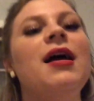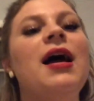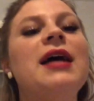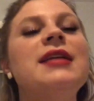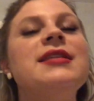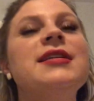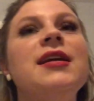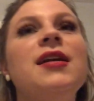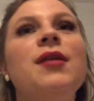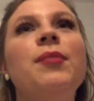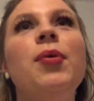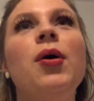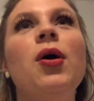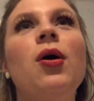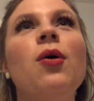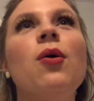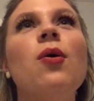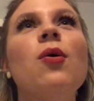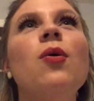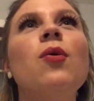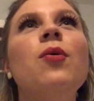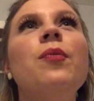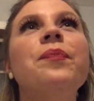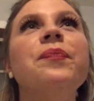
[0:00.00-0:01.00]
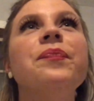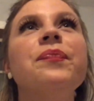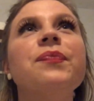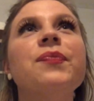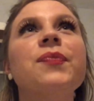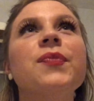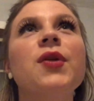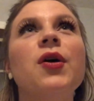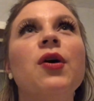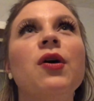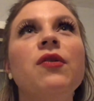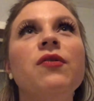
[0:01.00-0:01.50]
I did a poll
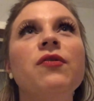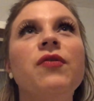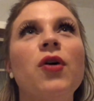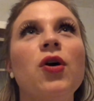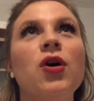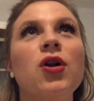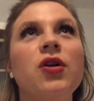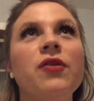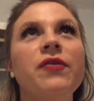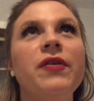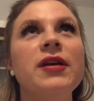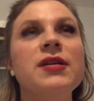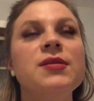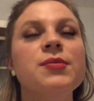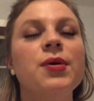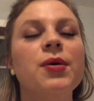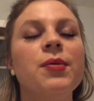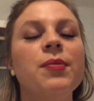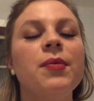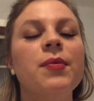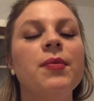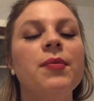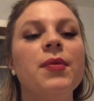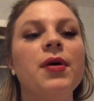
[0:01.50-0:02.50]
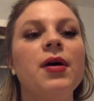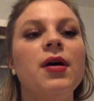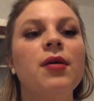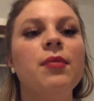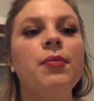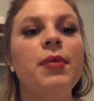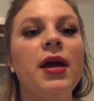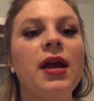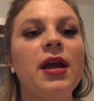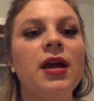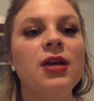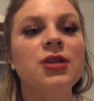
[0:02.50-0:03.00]
on our Facebook
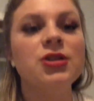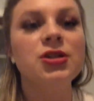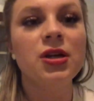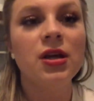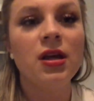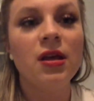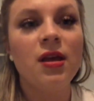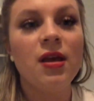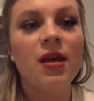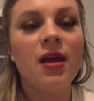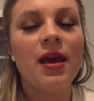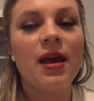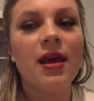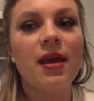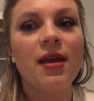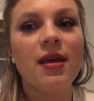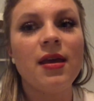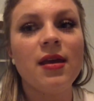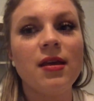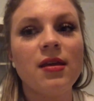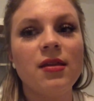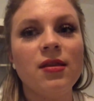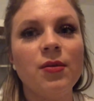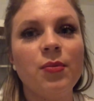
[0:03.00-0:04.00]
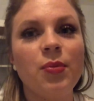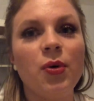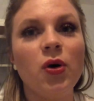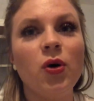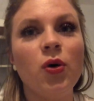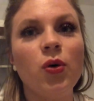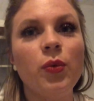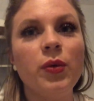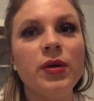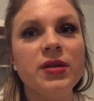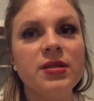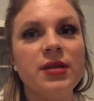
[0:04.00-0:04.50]
page, and the
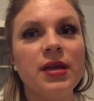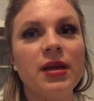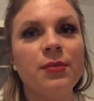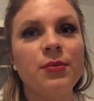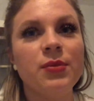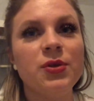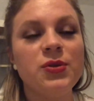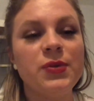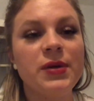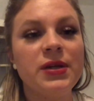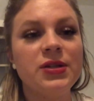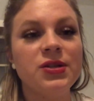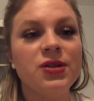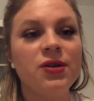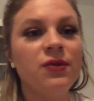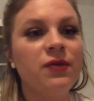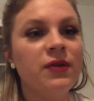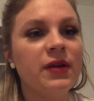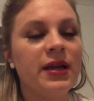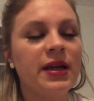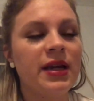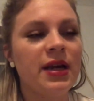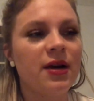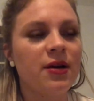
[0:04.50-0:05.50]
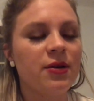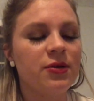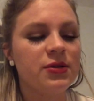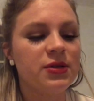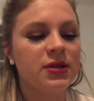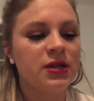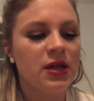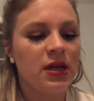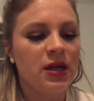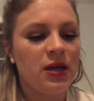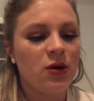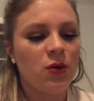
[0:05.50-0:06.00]
poll was in between two videos,
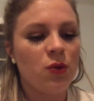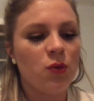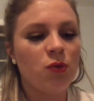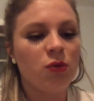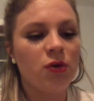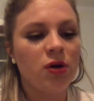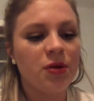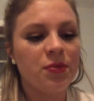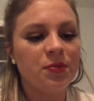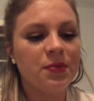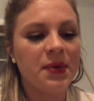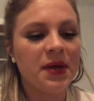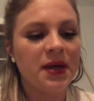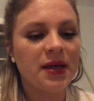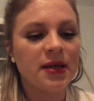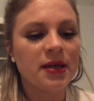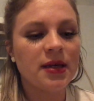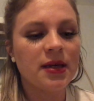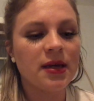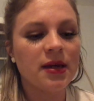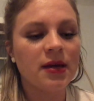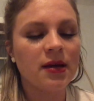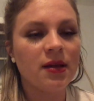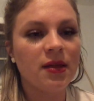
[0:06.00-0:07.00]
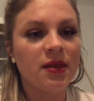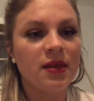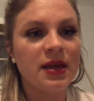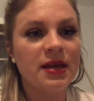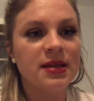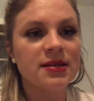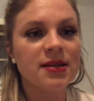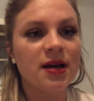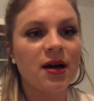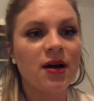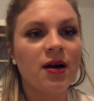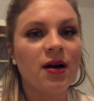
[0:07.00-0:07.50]
one being
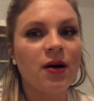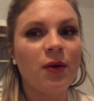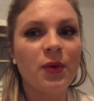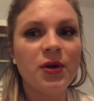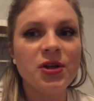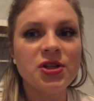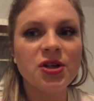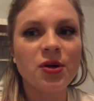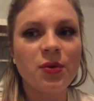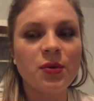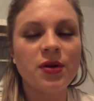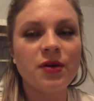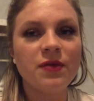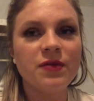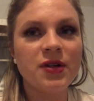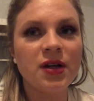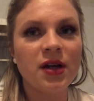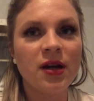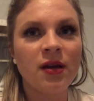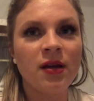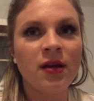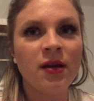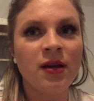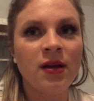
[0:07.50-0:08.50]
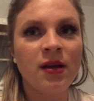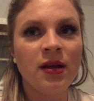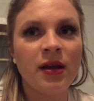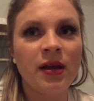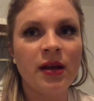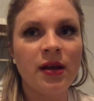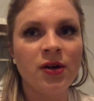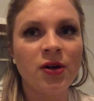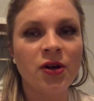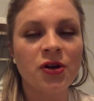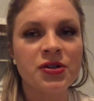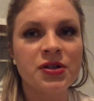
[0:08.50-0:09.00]
things I wish I would have done
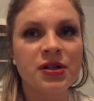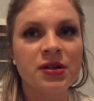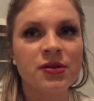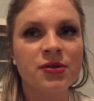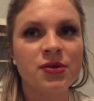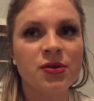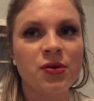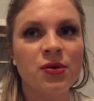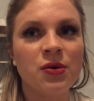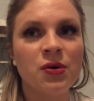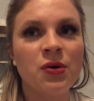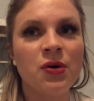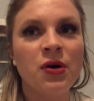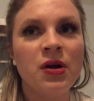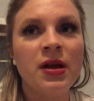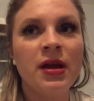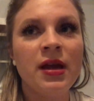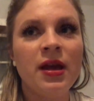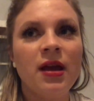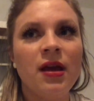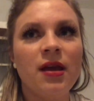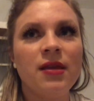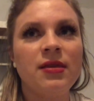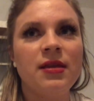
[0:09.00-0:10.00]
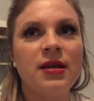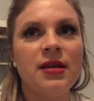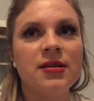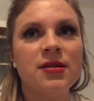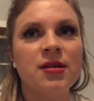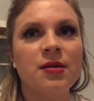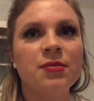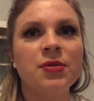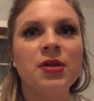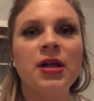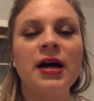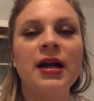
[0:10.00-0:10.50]
in nursing school and things
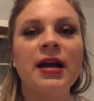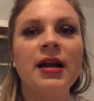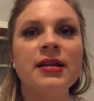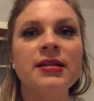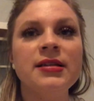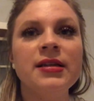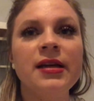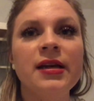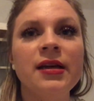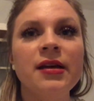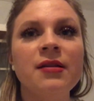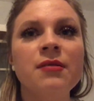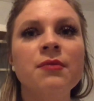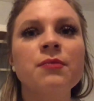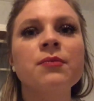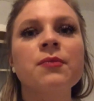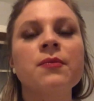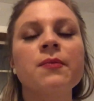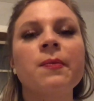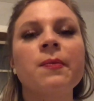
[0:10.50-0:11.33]
I'm glad I did,